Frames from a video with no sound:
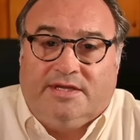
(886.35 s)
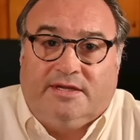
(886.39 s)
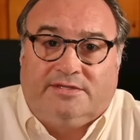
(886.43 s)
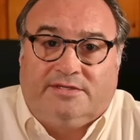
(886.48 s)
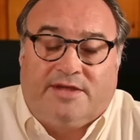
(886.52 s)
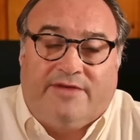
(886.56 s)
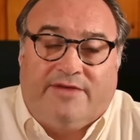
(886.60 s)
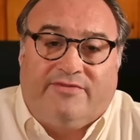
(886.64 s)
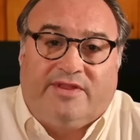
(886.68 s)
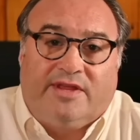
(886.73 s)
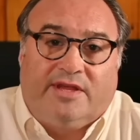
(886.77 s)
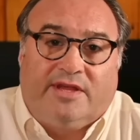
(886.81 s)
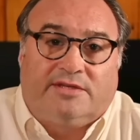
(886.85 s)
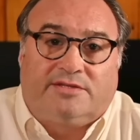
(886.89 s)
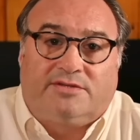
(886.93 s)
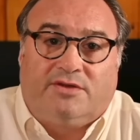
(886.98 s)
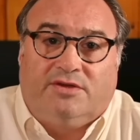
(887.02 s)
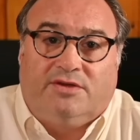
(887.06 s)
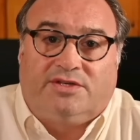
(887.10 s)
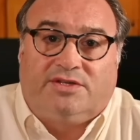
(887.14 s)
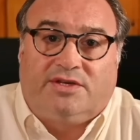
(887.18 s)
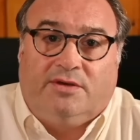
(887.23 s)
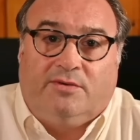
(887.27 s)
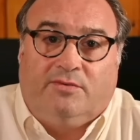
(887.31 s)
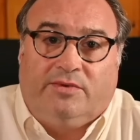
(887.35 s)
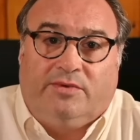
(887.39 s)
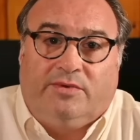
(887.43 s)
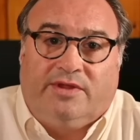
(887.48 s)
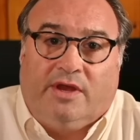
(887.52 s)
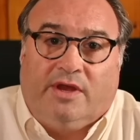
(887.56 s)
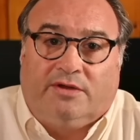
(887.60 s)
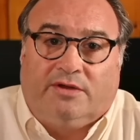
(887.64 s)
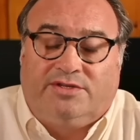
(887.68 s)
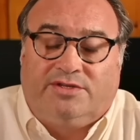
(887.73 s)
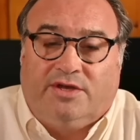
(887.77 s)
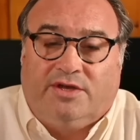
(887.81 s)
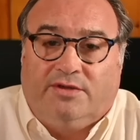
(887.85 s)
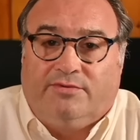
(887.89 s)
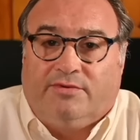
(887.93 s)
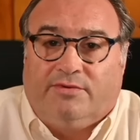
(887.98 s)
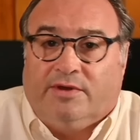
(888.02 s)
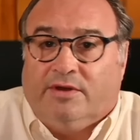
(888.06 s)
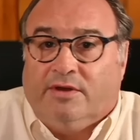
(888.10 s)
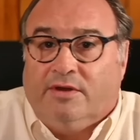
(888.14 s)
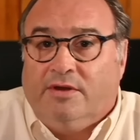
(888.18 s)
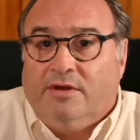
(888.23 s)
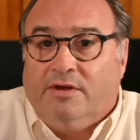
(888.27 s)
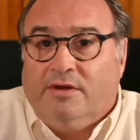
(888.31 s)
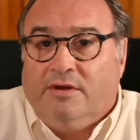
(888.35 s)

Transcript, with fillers: is everything associated with young children.